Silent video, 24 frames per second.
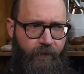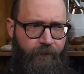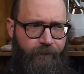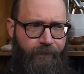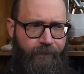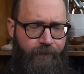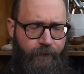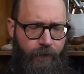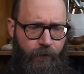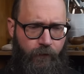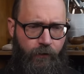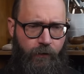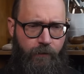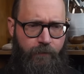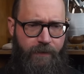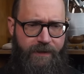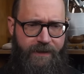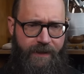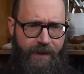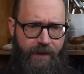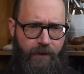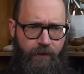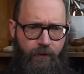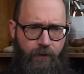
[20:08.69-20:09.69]
floral
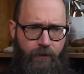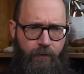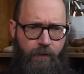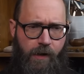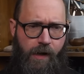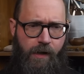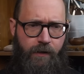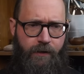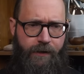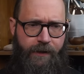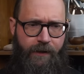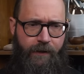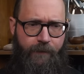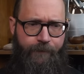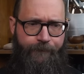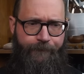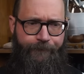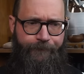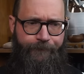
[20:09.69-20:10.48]
botanical quality,